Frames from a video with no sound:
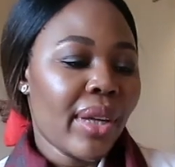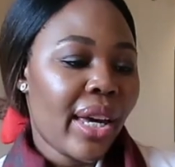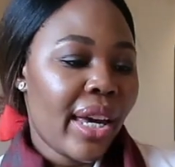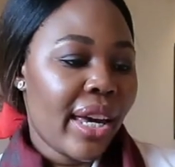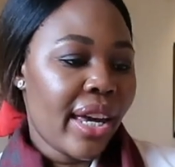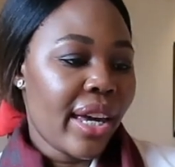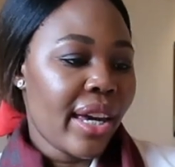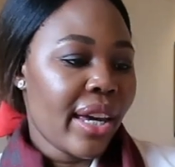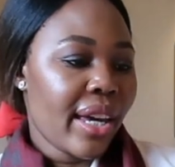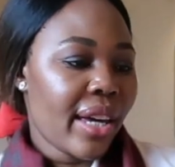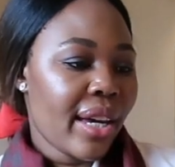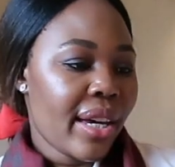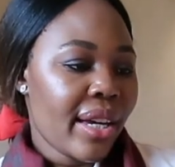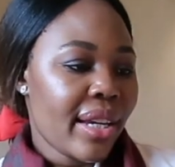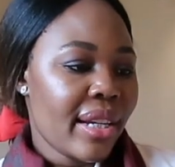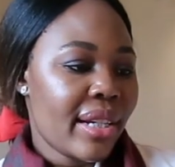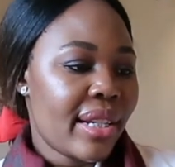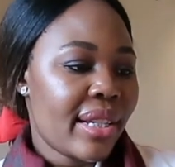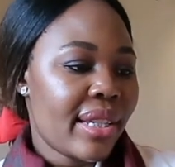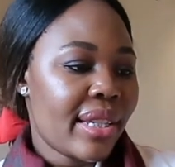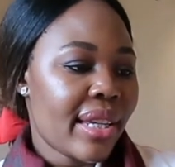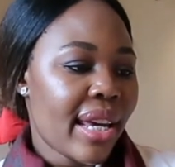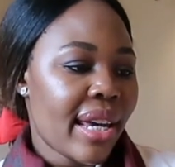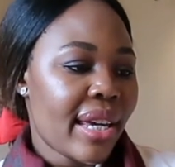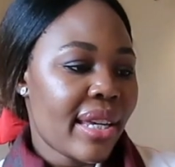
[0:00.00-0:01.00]
here it
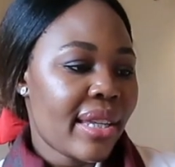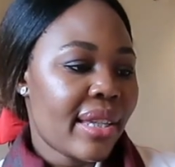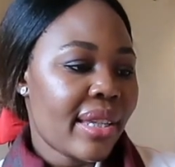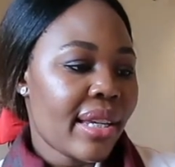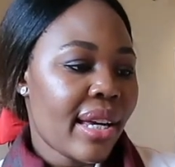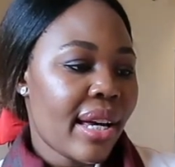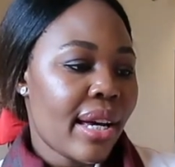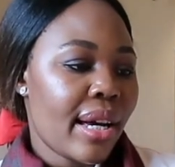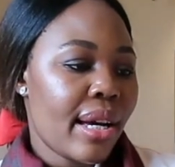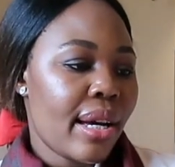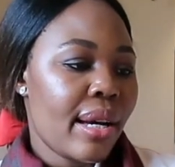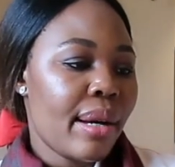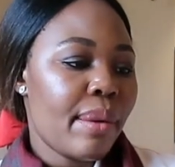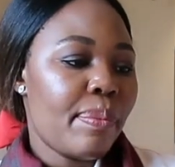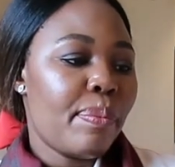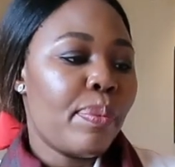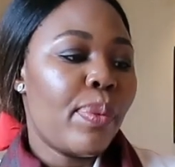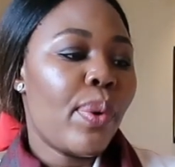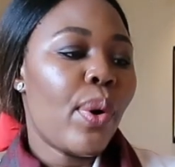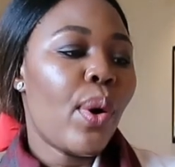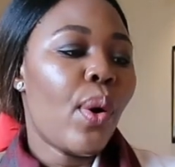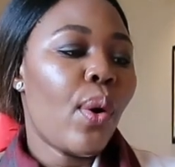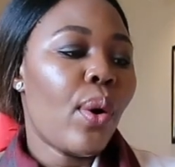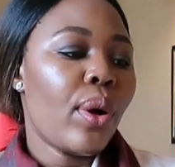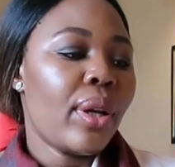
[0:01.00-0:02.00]
says a uh,
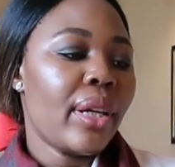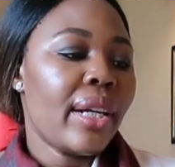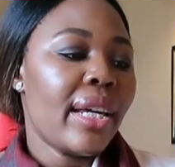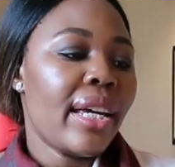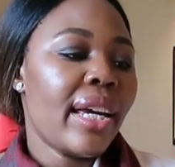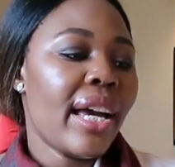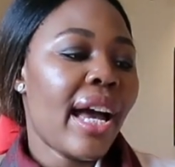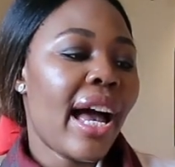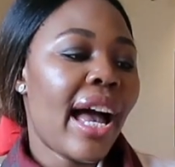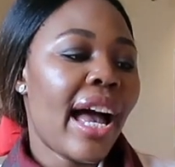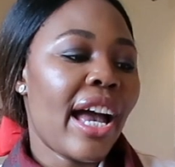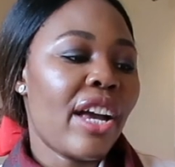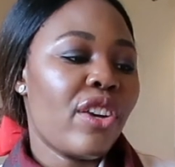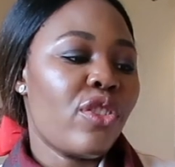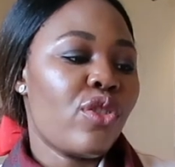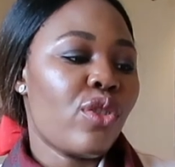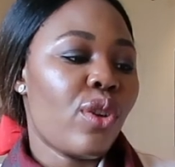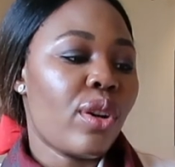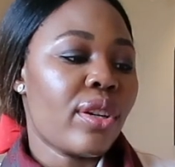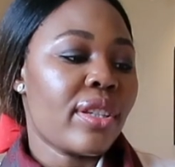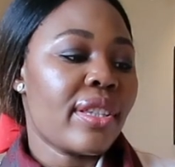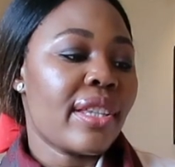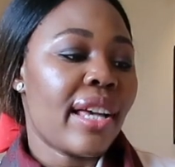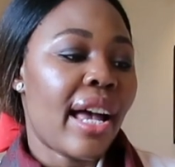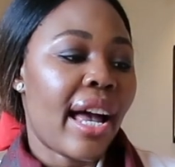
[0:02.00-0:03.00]

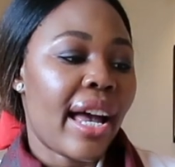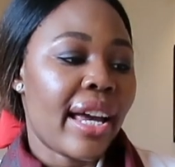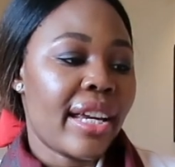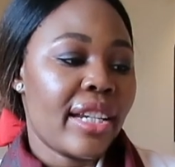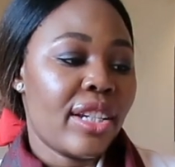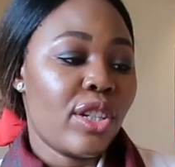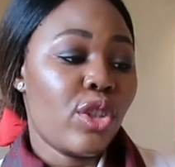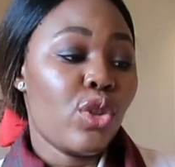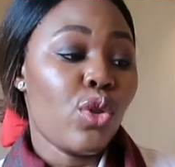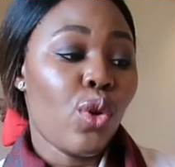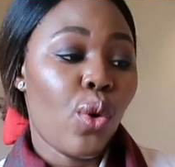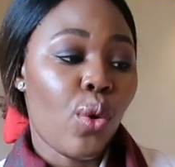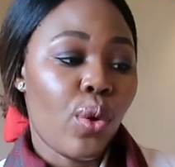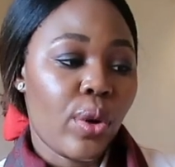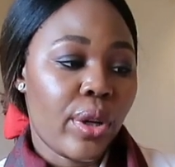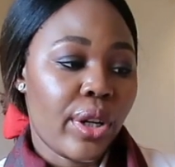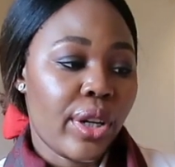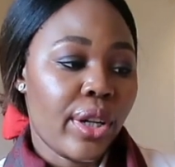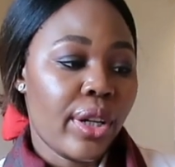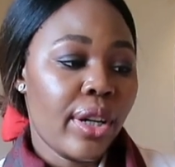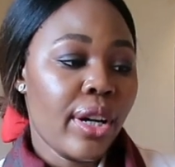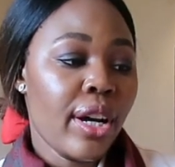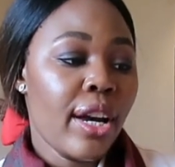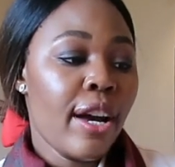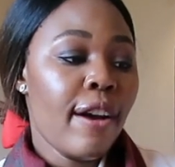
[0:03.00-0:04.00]
polyhydroxide
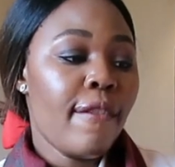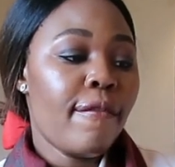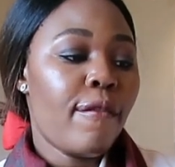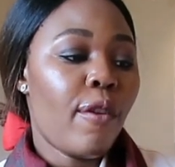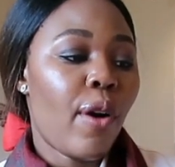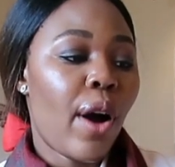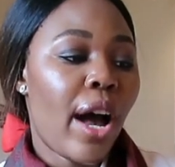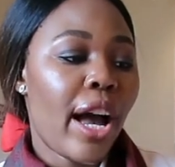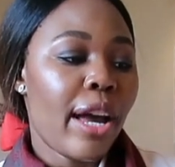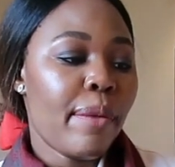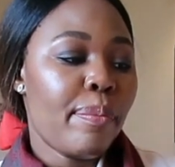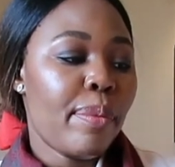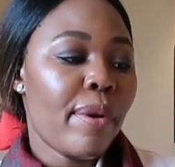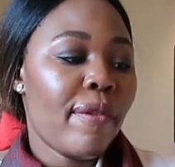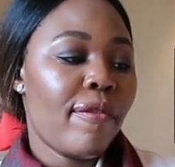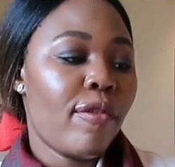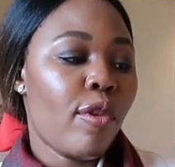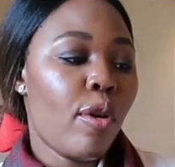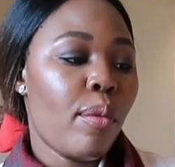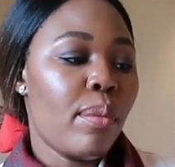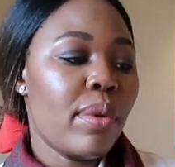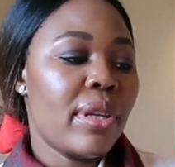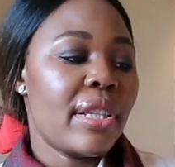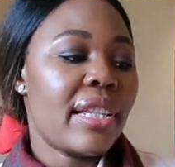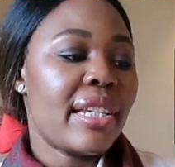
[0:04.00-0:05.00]
toner for high
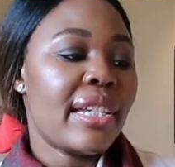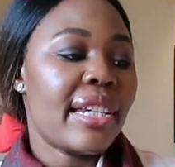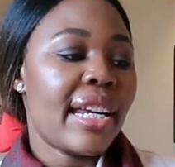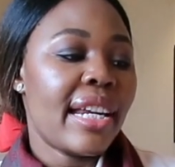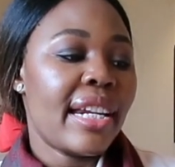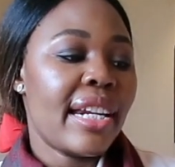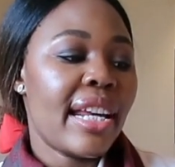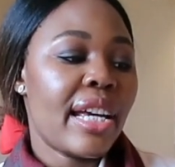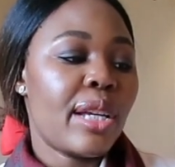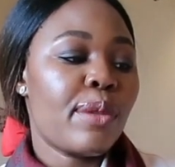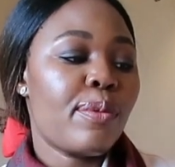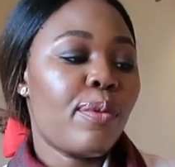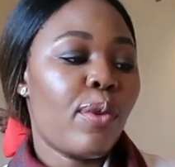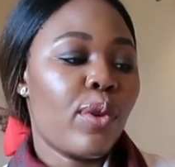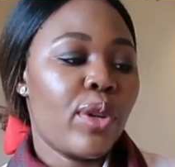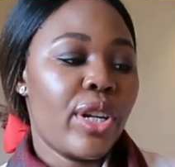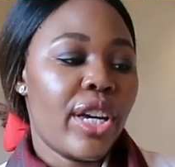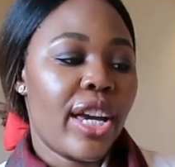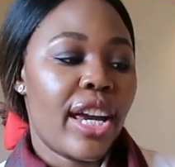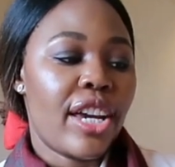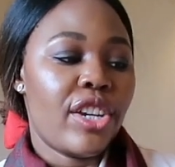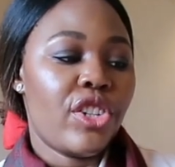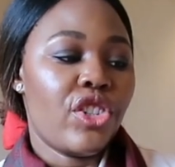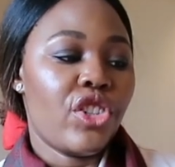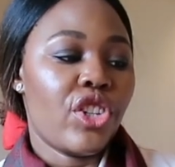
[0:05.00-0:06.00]
performance daily
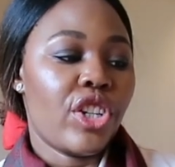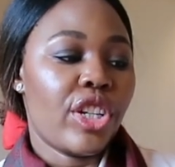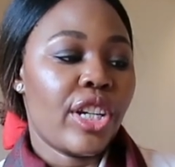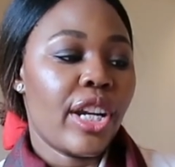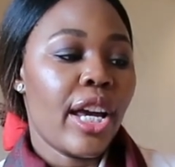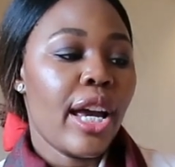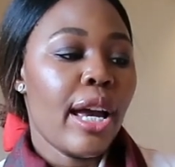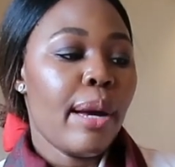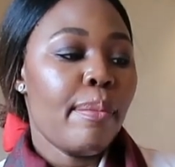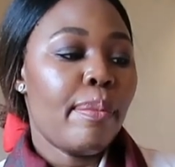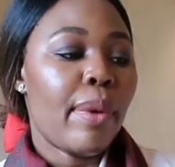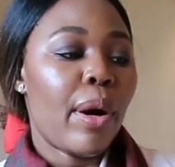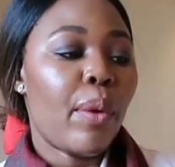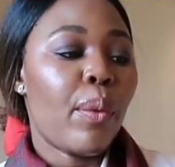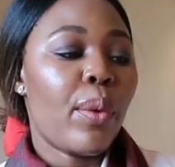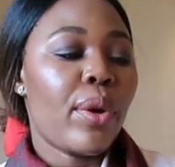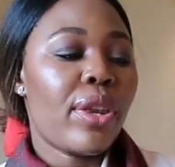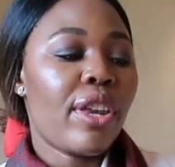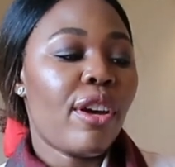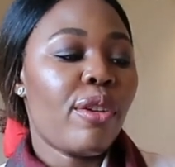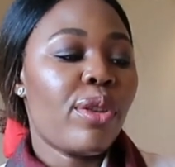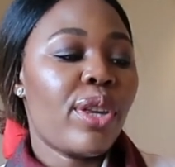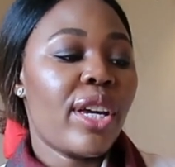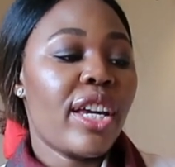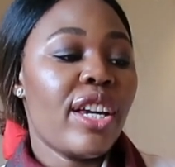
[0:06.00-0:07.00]
exfoliation but
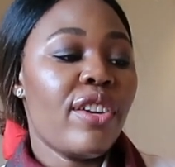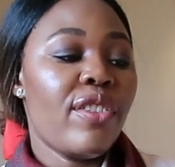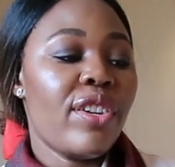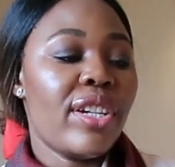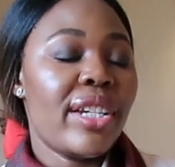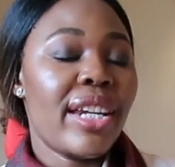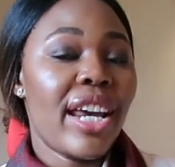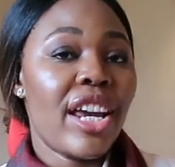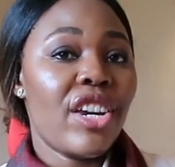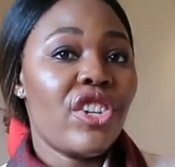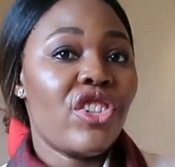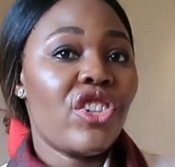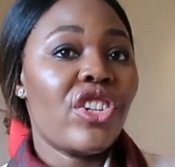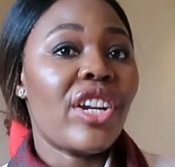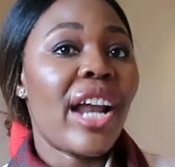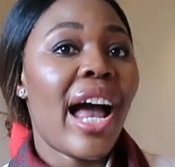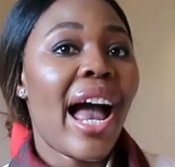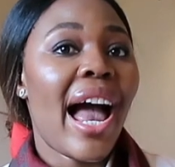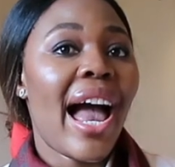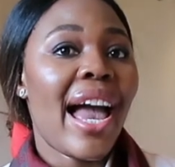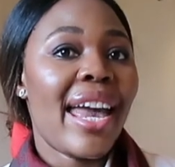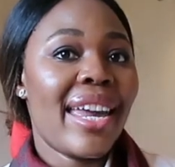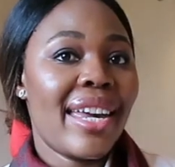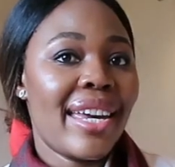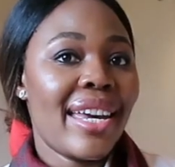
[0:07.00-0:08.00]
without the irritation
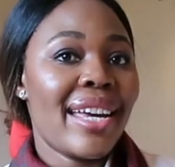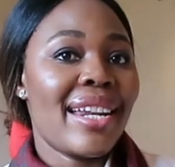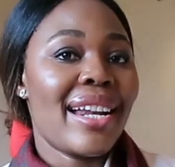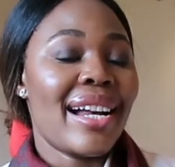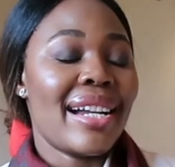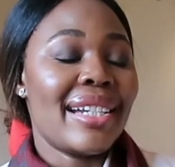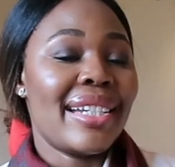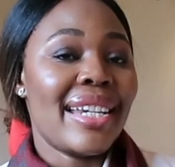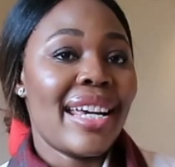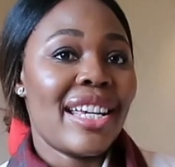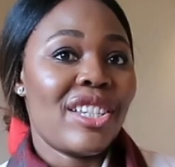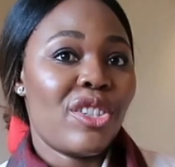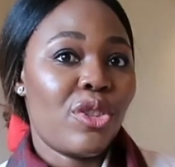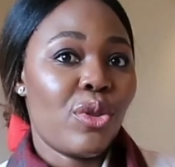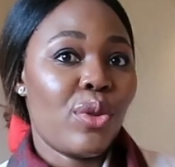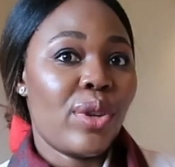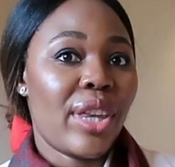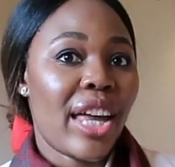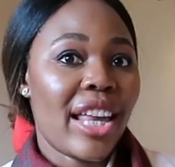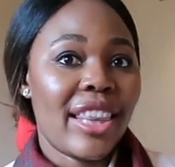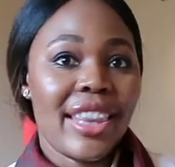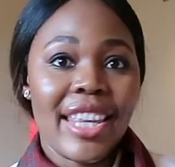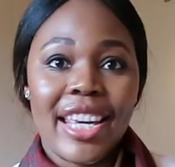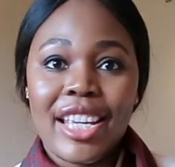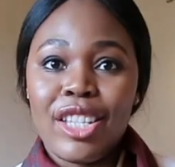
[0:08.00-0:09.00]
I can attest to
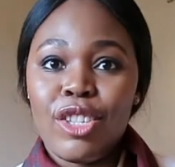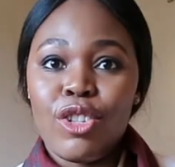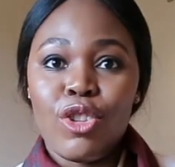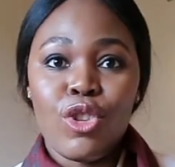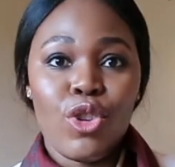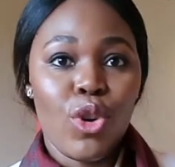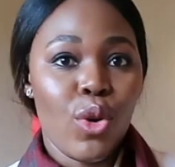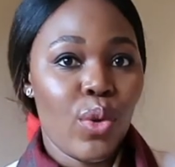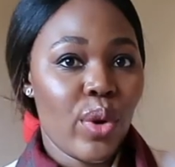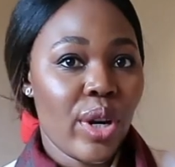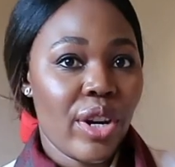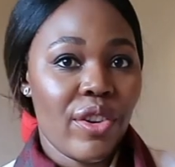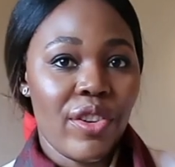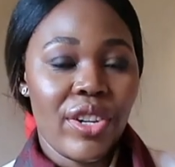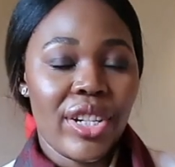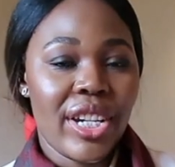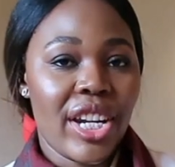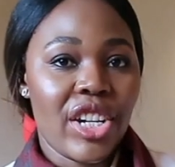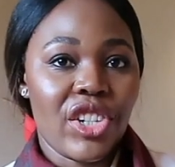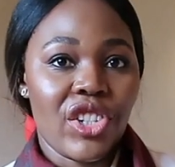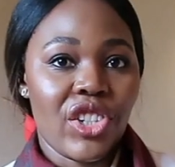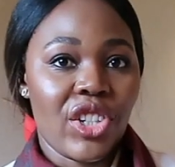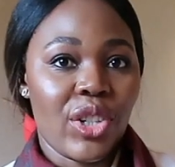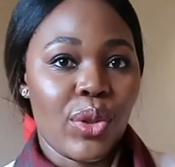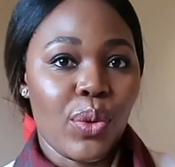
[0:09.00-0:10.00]
that there's no
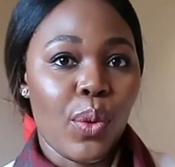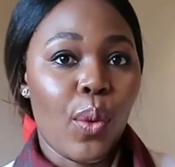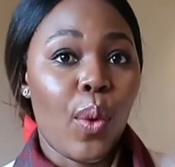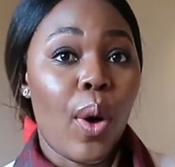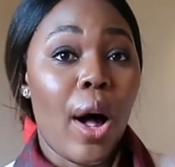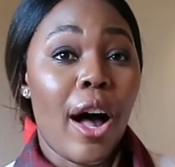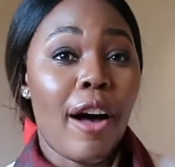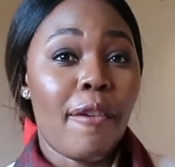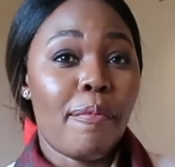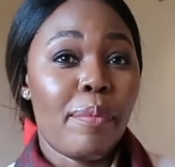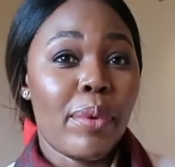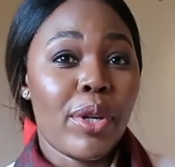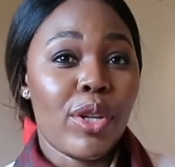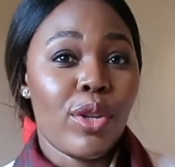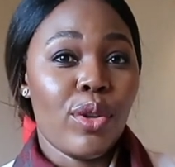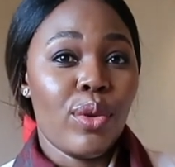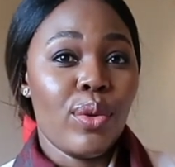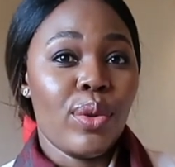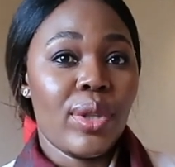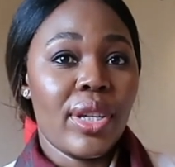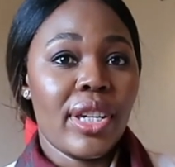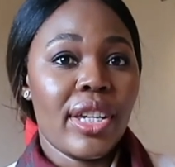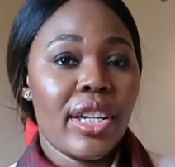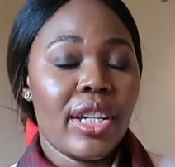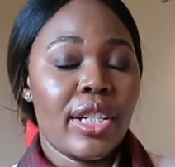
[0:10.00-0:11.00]
irritation at all I've been
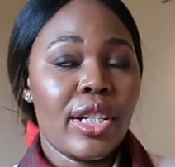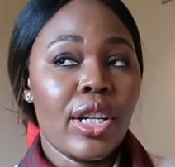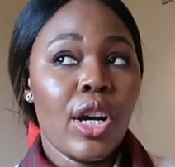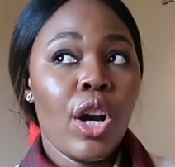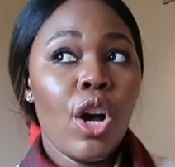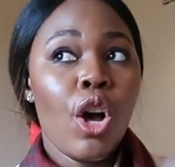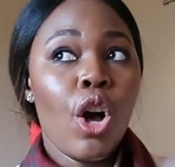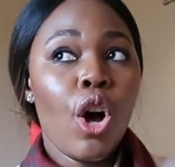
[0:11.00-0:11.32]
using it